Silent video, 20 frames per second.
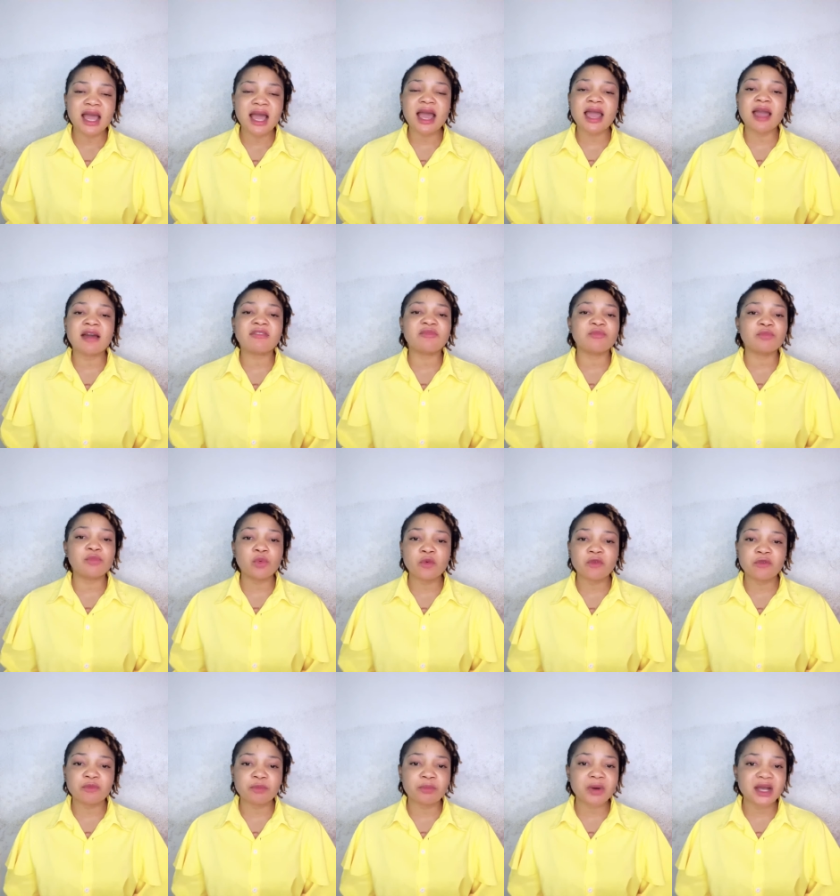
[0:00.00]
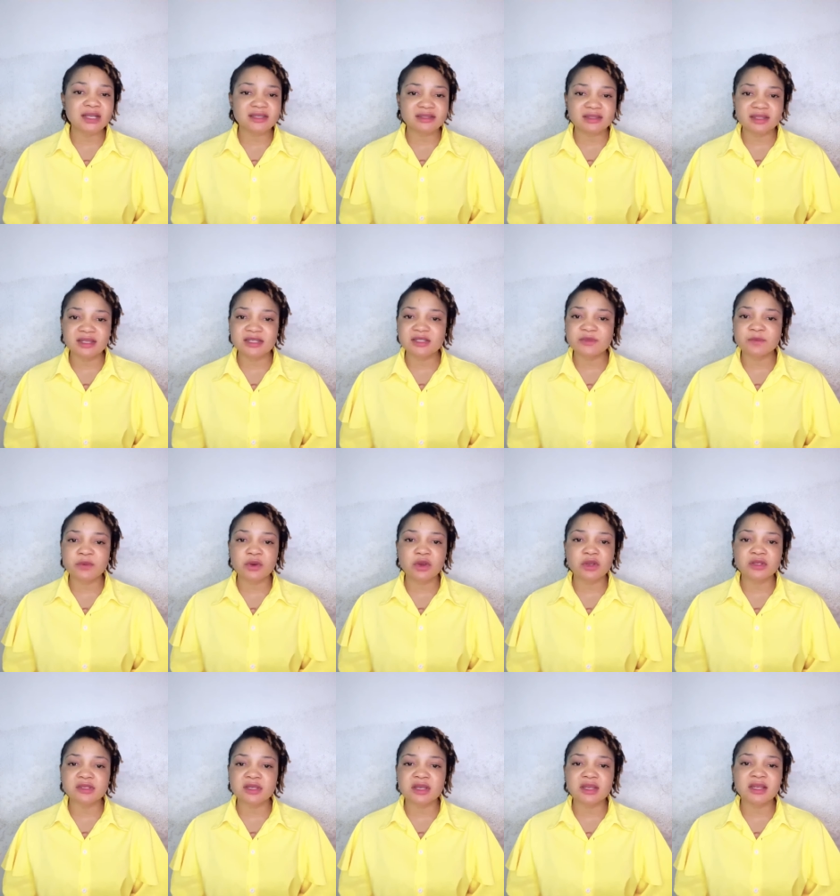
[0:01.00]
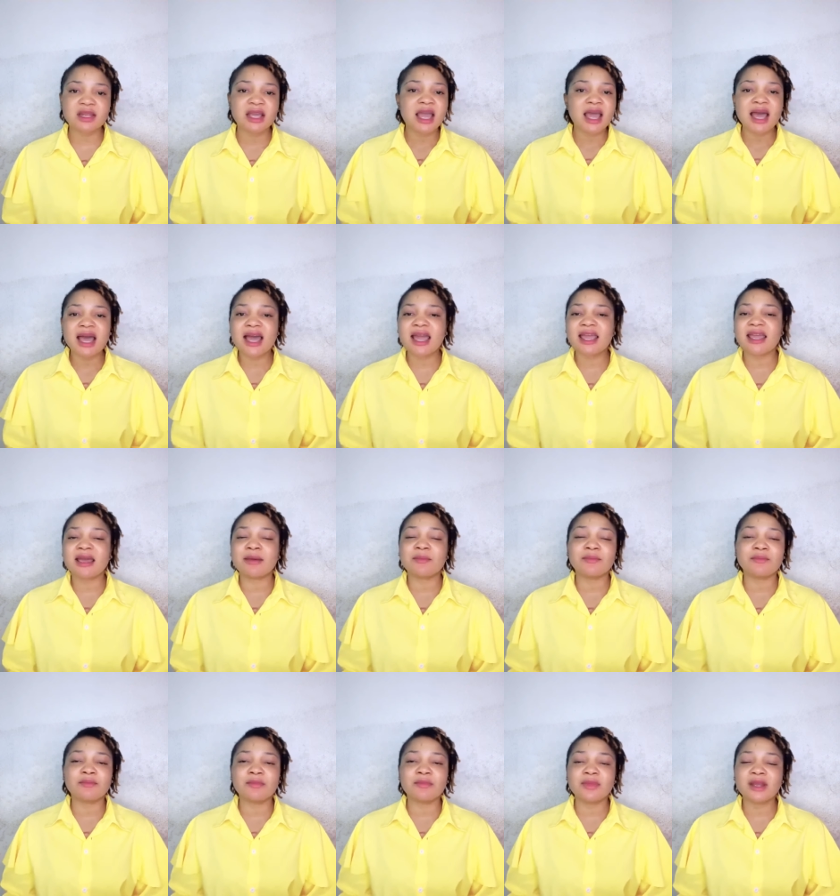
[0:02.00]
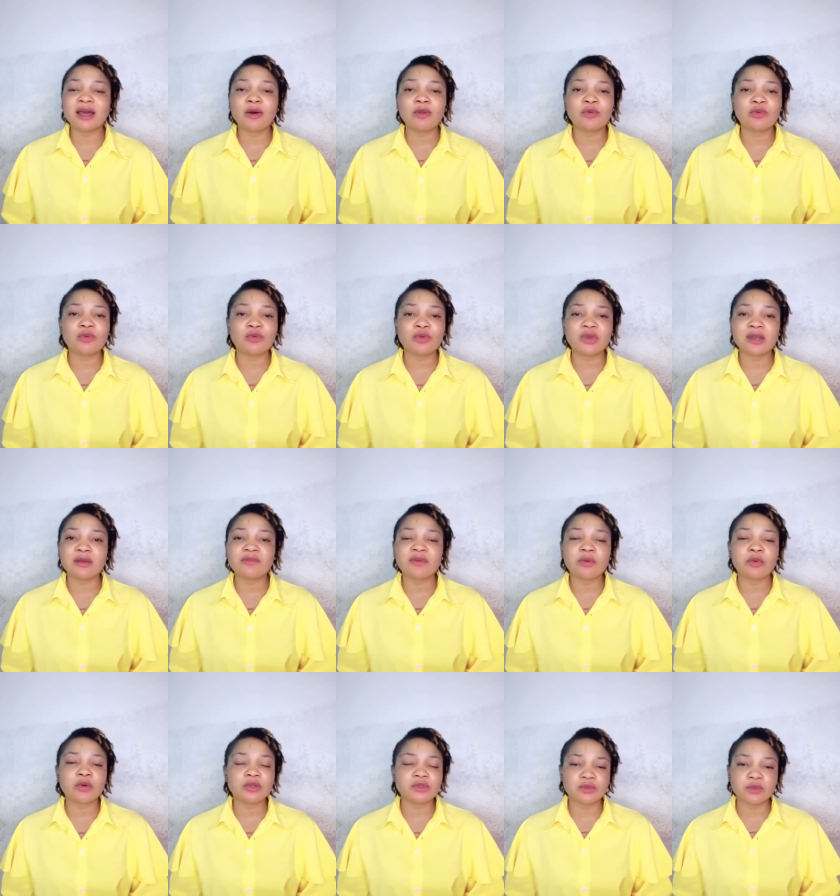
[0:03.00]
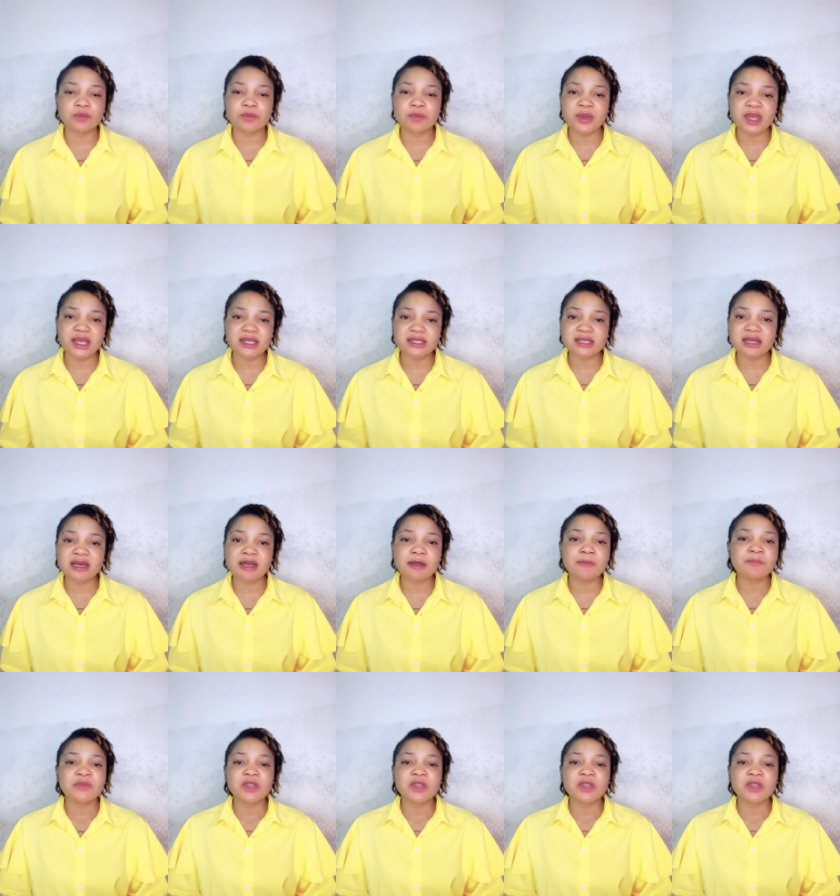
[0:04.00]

I have moved past this person. I am now looking forward to better.